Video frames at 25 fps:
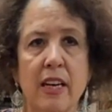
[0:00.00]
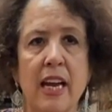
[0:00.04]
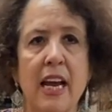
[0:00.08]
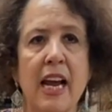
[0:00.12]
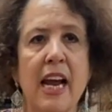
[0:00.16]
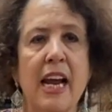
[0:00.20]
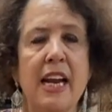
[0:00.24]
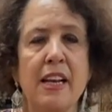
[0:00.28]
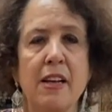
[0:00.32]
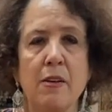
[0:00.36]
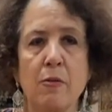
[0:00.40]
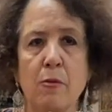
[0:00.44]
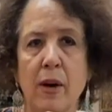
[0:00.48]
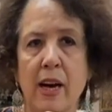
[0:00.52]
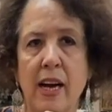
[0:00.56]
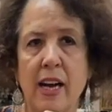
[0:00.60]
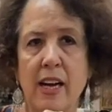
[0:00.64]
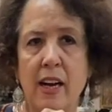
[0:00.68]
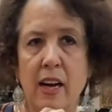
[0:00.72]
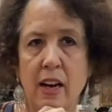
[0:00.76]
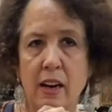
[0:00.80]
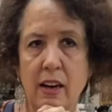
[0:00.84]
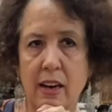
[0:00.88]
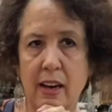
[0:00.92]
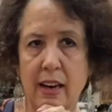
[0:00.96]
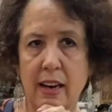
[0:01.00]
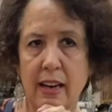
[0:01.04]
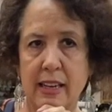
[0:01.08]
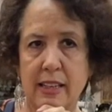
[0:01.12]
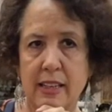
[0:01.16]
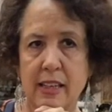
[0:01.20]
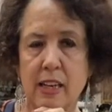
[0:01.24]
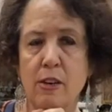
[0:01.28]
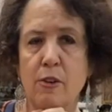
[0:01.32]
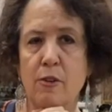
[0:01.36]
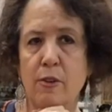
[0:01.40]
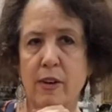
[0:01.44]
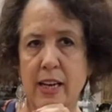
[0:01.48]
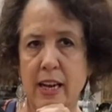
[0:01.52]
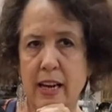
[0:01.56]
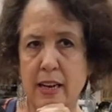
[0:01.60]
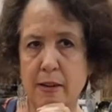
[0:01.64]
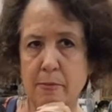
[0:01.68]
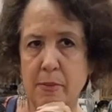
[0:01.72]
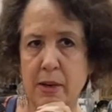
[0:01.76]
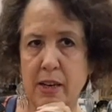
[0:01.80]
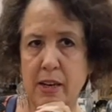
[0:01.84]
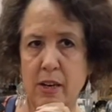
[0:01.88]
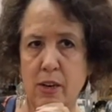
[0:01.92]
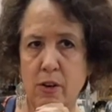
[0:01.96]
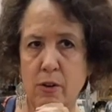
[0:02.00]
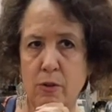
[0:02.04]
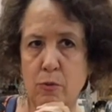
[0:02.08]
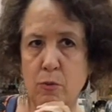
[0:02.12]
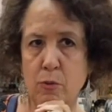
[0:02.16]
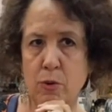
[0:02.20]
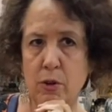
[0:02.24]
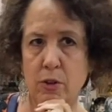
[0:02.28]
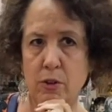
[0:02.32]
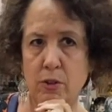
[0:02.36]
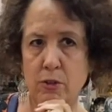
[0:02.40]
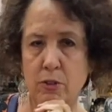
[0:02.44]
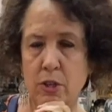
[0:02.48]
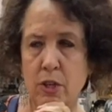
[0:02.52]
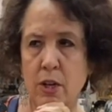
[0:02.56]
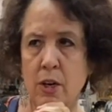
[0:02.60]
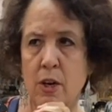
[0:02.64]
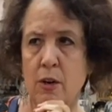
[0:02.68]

any way I like and create my own world